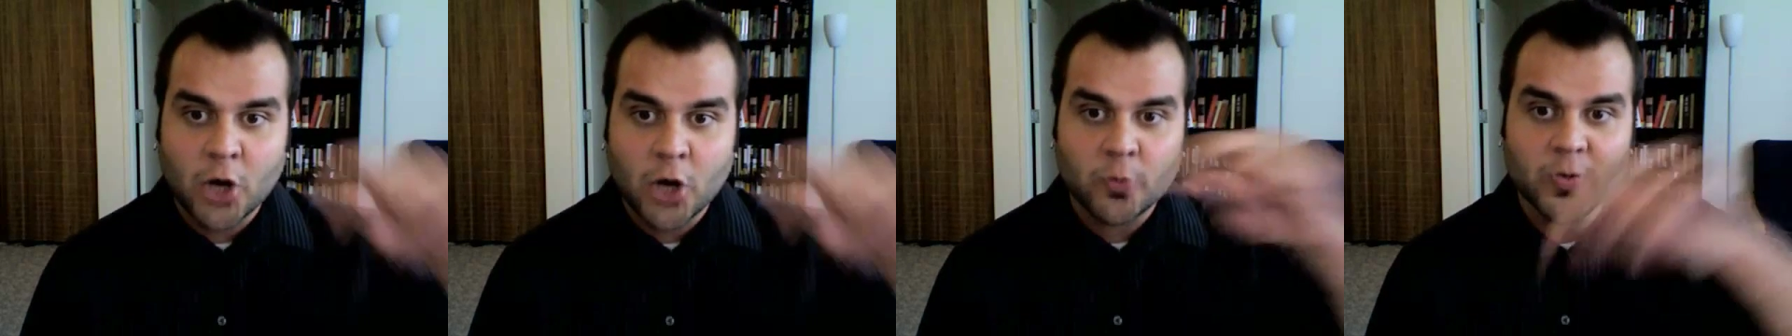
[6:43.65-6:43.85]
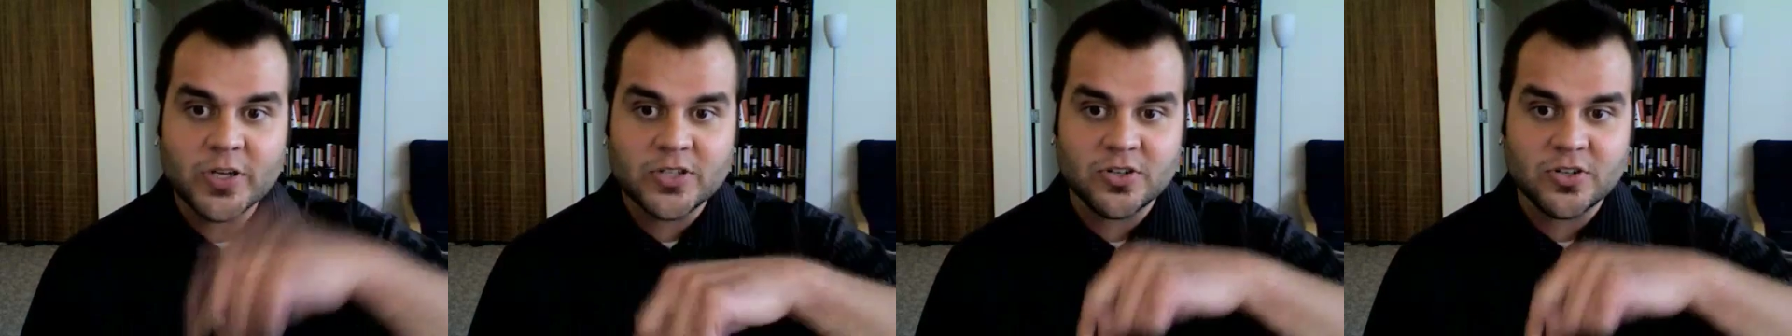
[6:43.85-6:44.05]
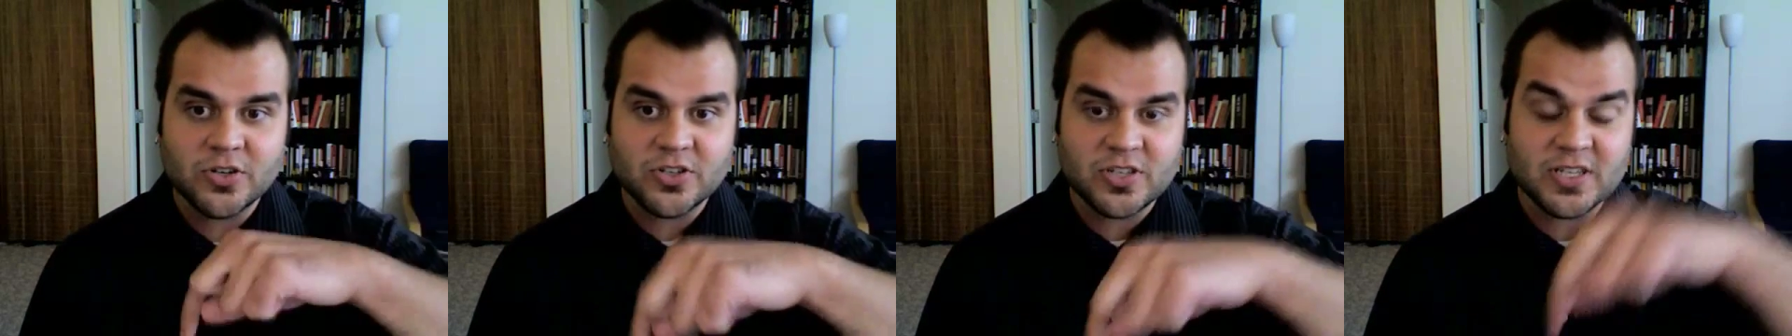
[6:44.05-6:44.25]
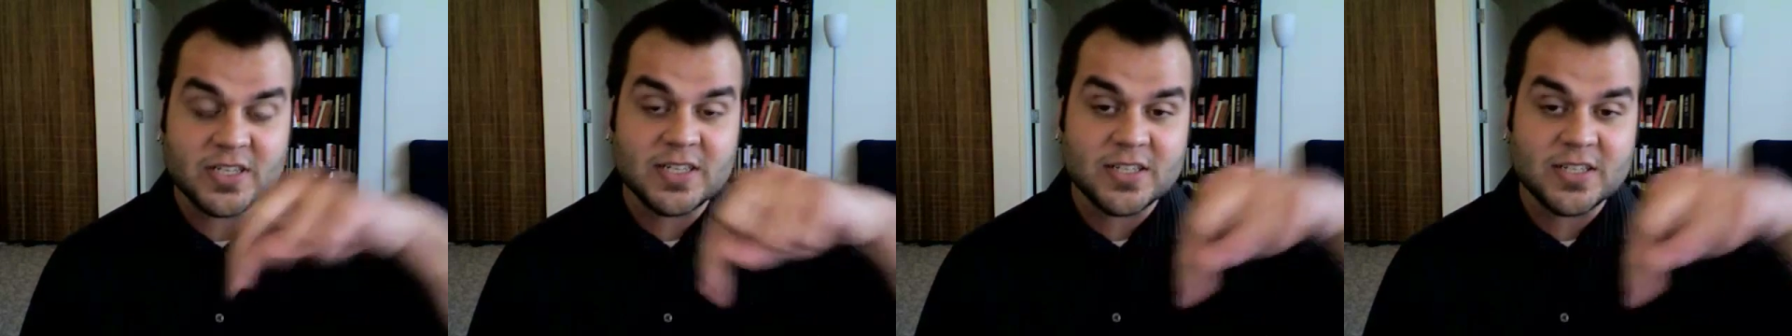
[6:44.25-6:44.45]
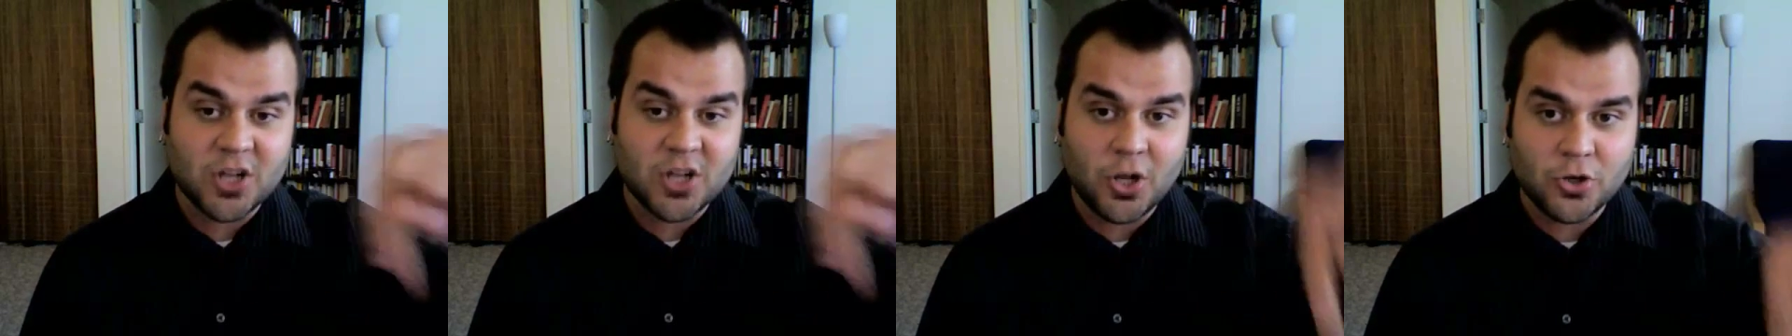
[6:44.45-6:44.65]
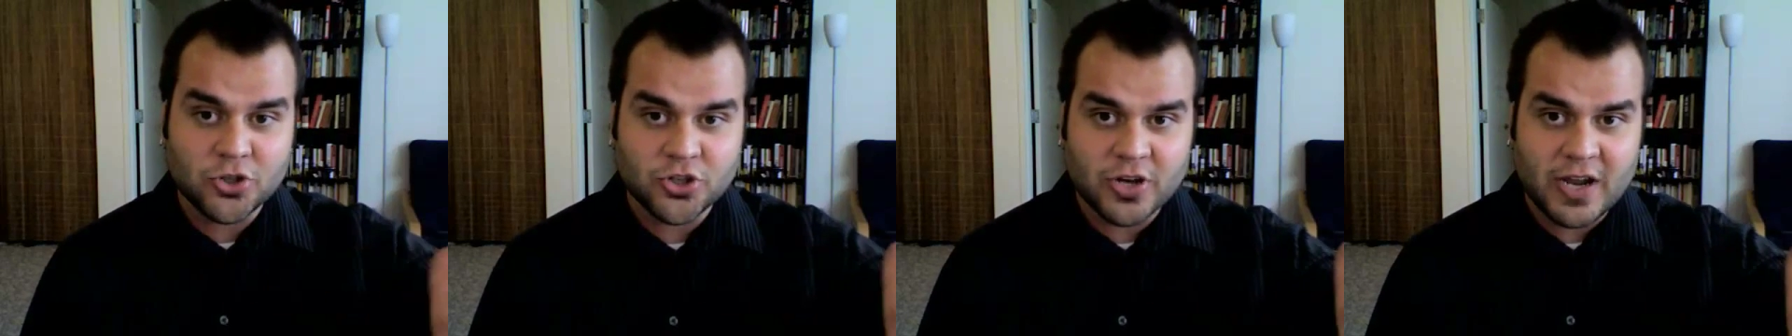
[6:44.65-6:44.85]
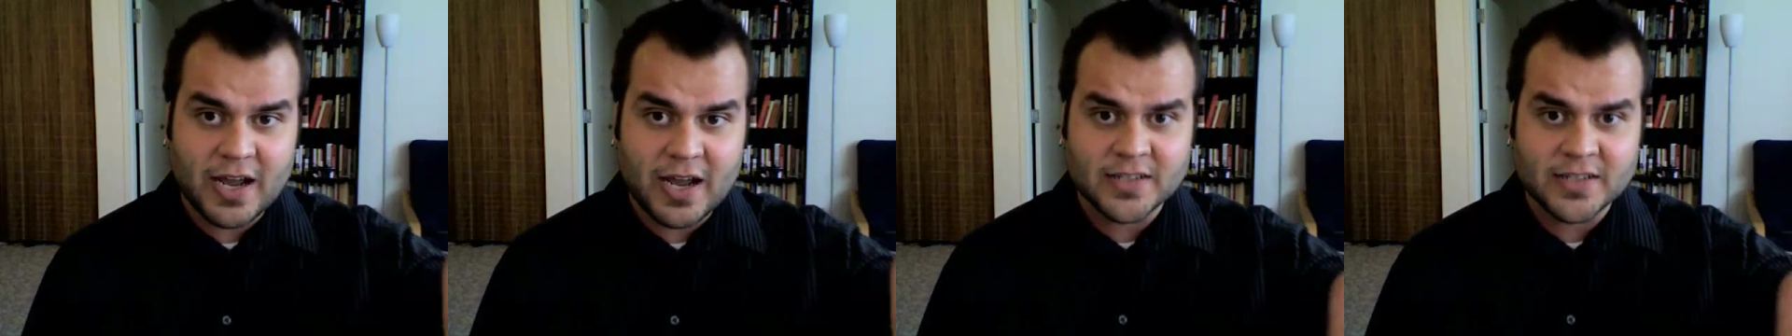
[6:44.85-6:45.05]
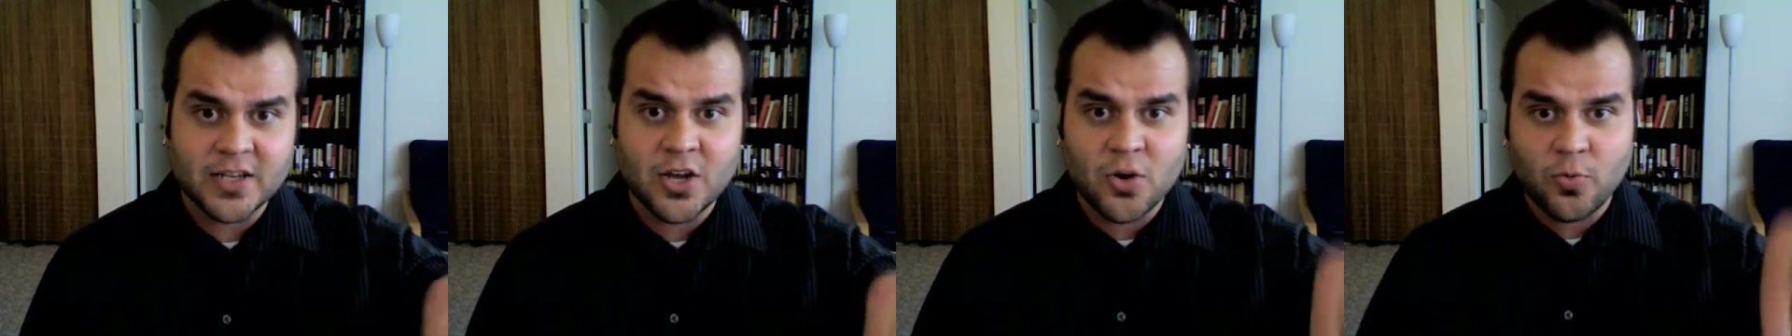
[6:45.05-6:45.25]
Research the Disclosure
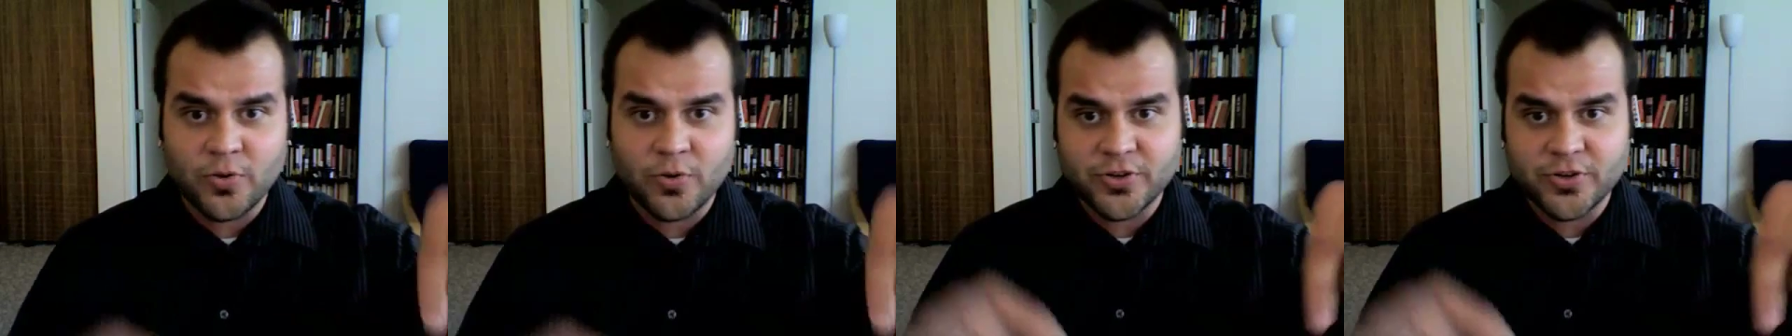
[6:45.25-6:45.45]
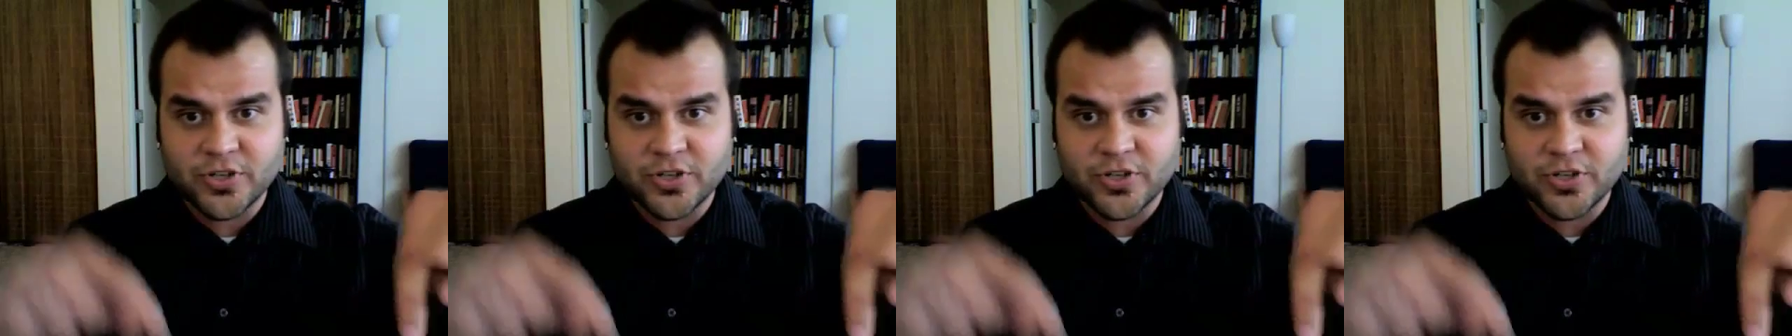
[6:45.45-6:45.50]
Act, which